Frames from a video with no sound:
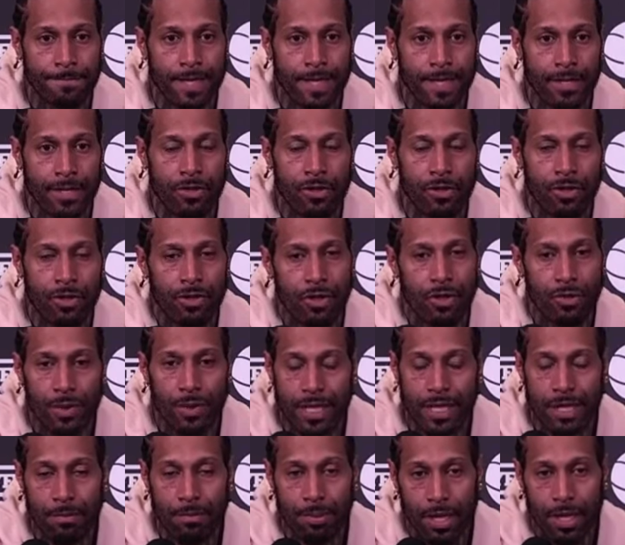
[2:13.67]
you know, as long as we
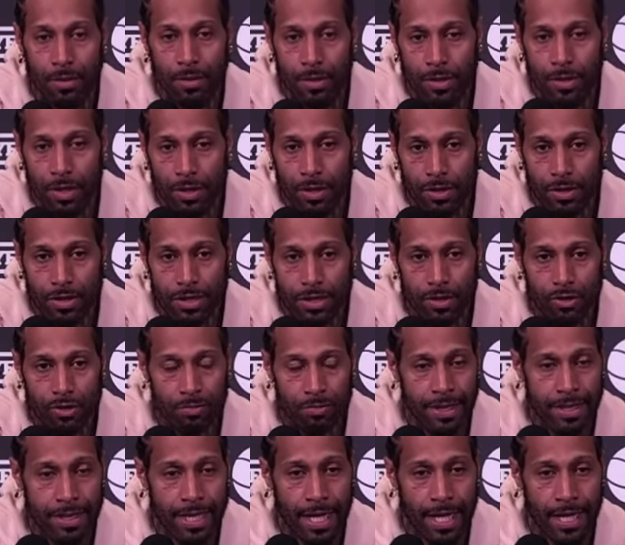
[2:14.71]
keep playing with no excuse
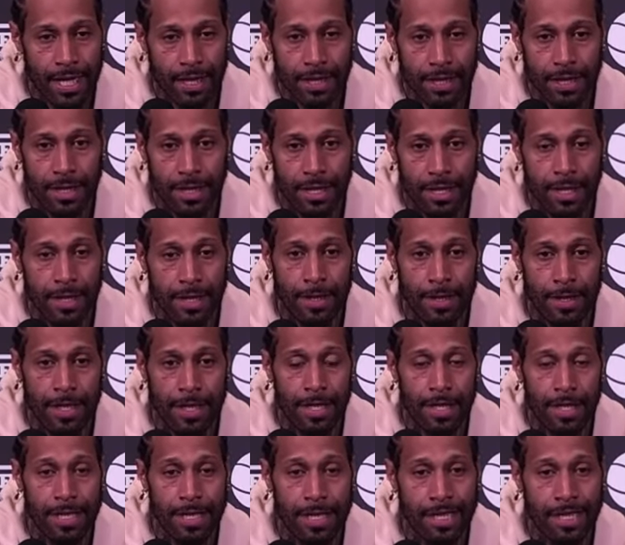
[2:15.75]
mentality
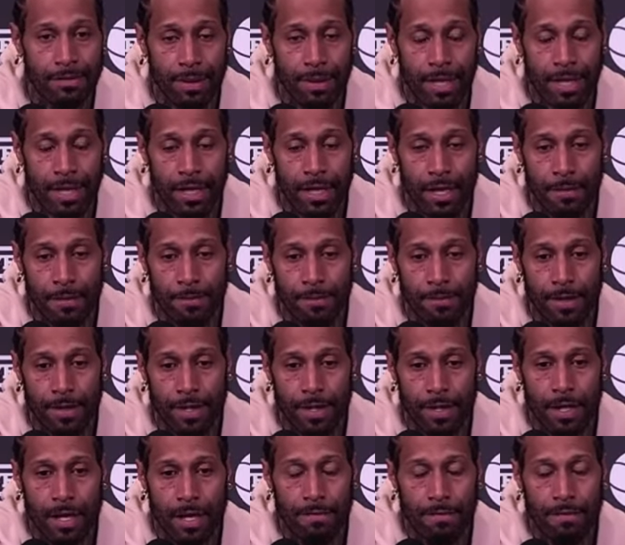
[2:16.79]
and next man up,
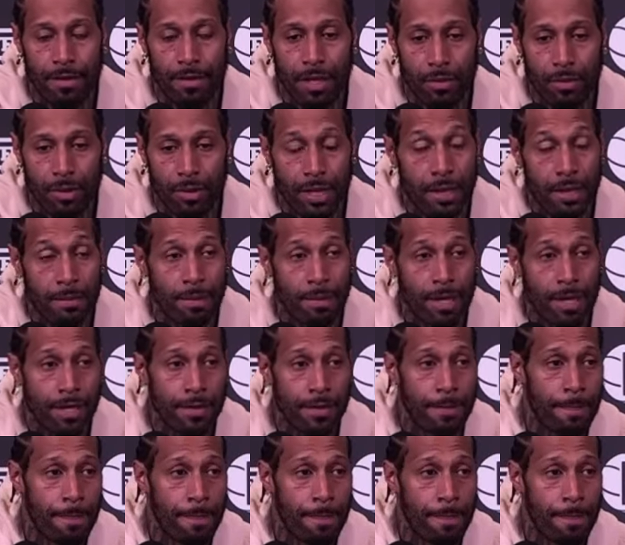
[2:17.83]
I feel like we're getting better.